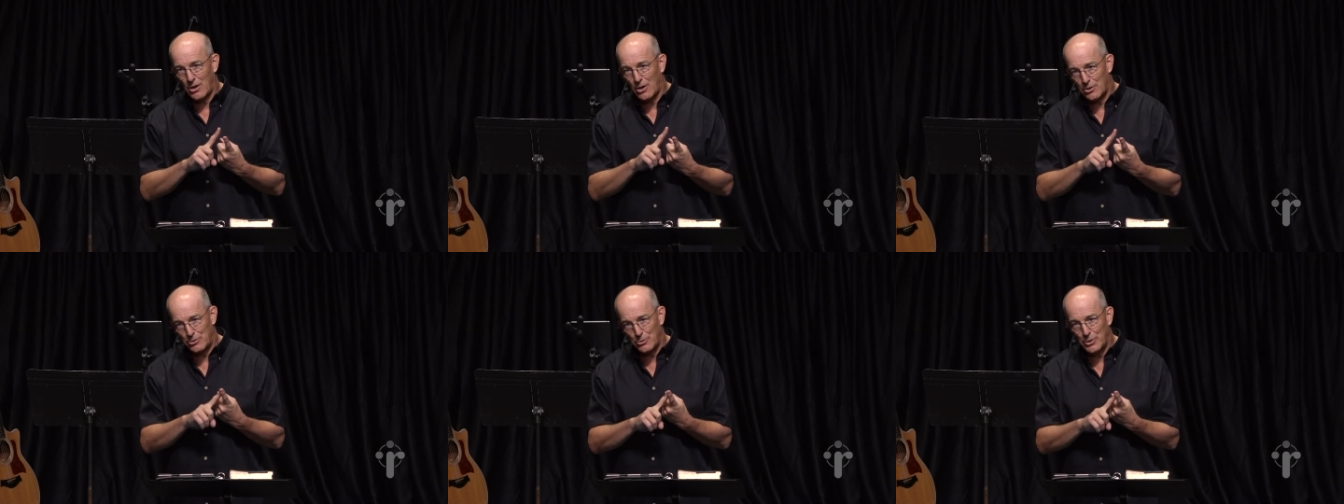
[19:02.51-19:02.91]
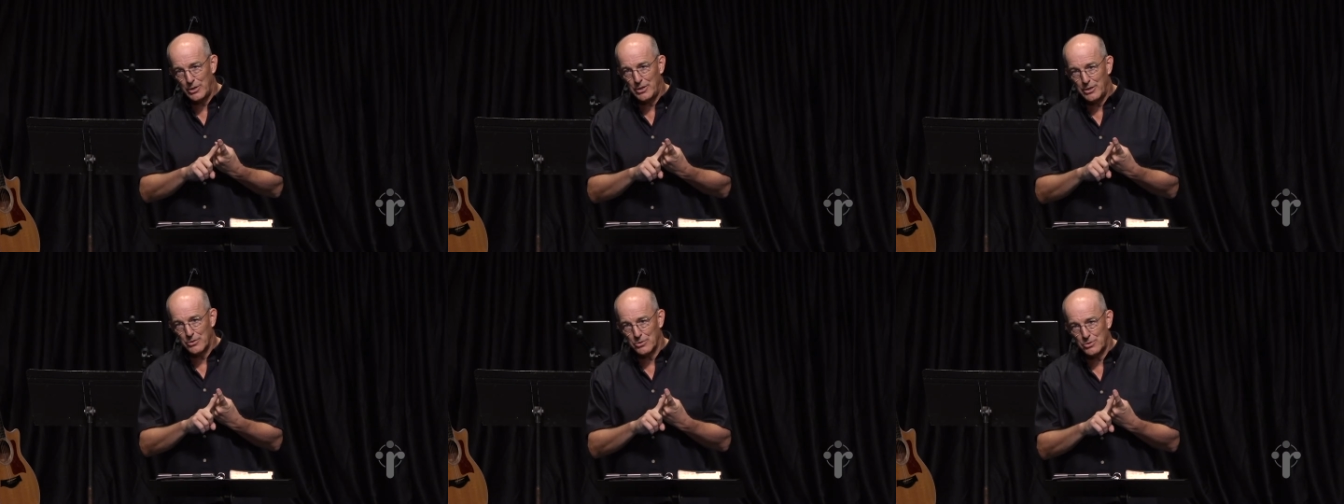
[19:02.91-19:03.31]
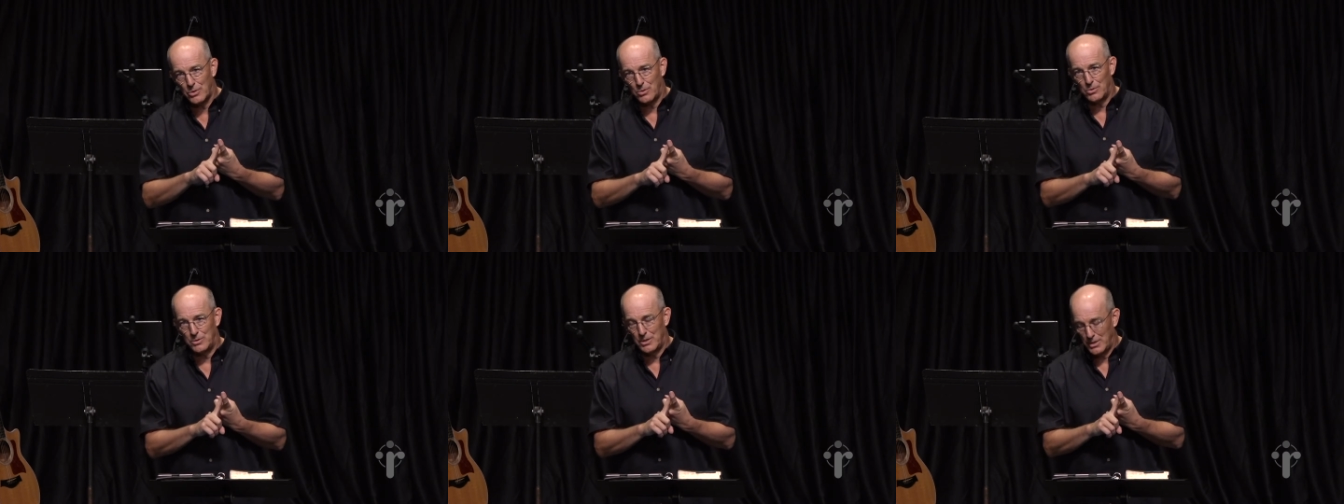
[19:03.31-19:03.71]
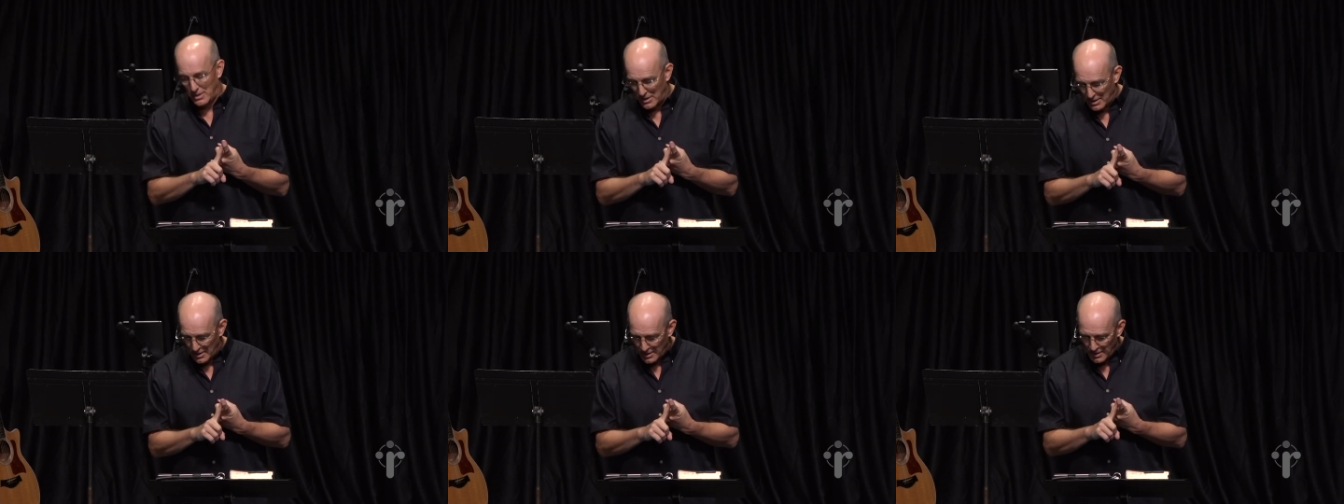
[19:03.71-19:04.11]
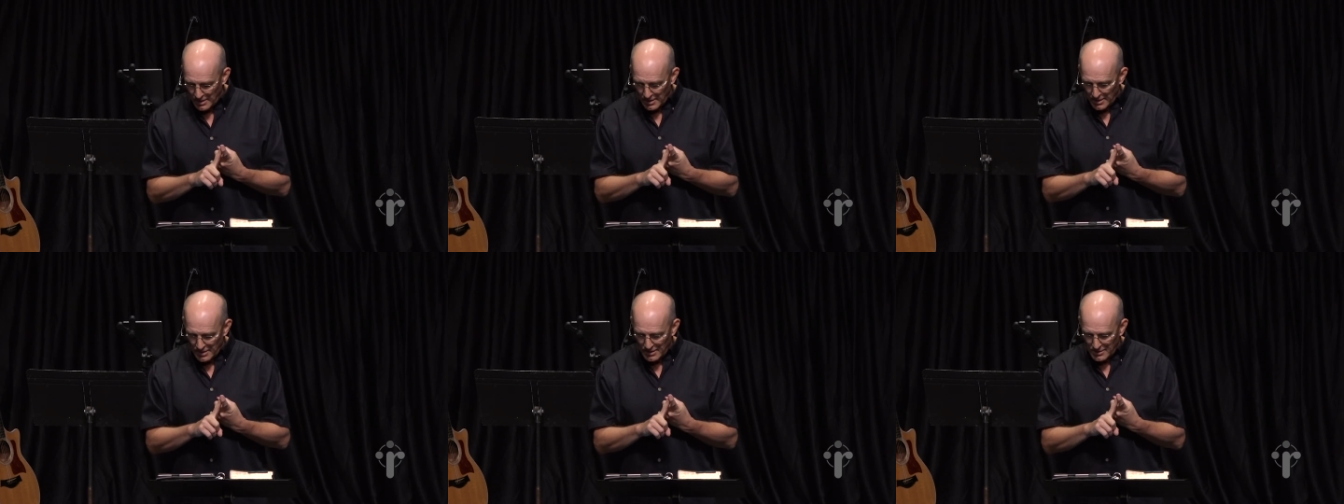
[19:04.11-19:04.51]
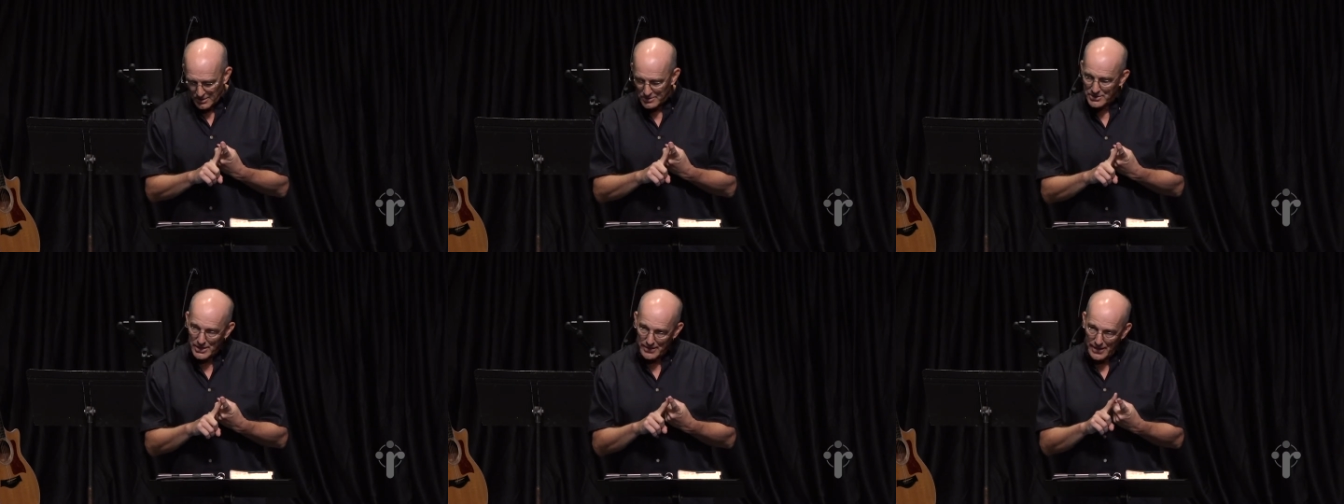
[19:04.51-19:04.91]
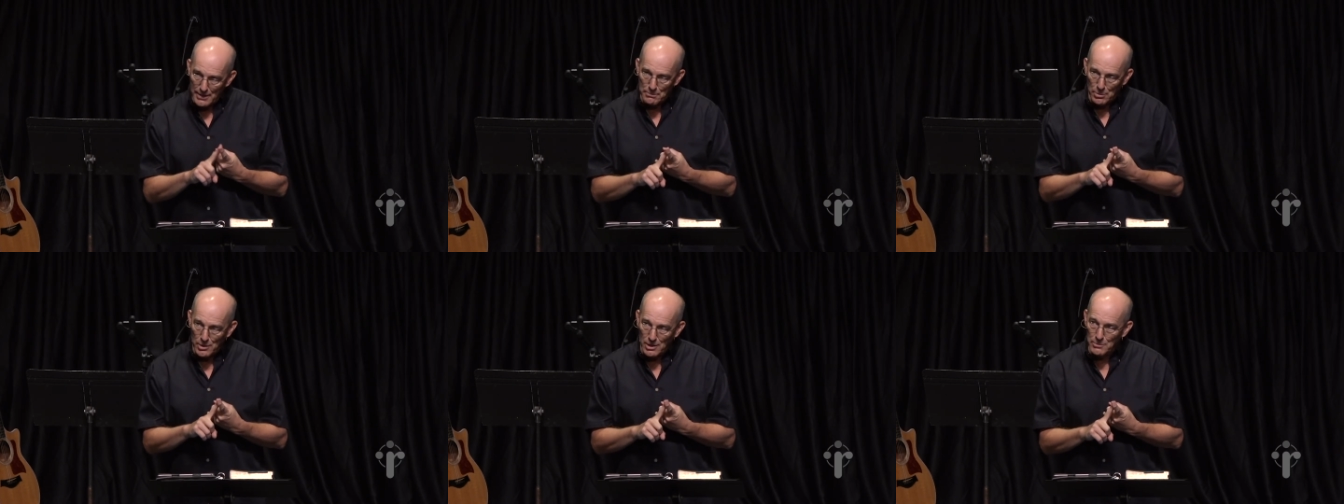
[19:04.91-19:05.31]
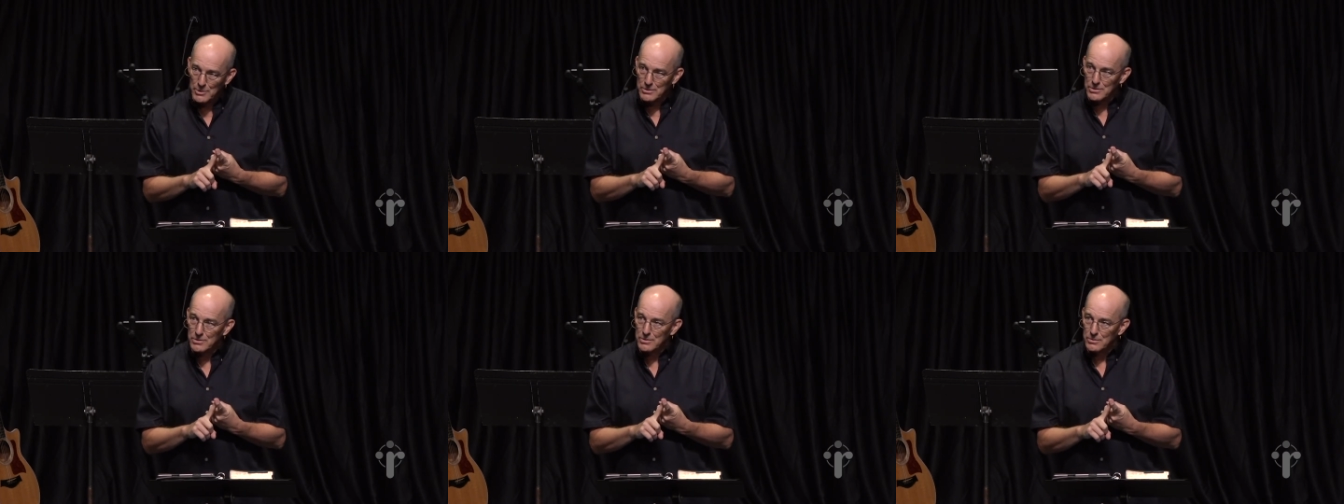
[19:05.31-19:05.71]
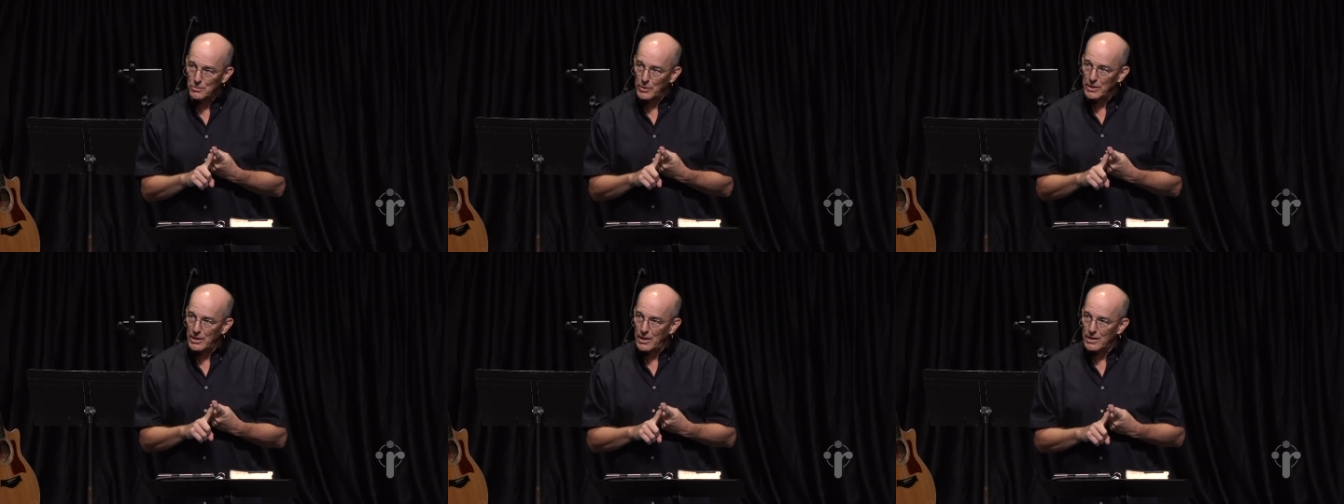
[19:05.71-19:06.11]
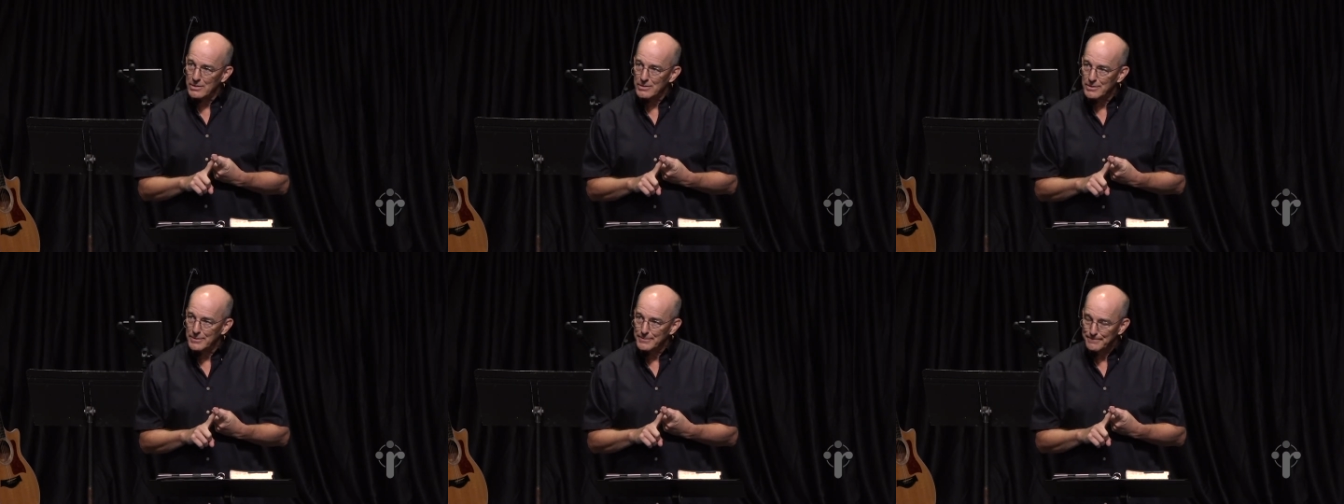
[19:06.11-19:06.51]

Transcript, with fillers: hundred years old to see that promise realized.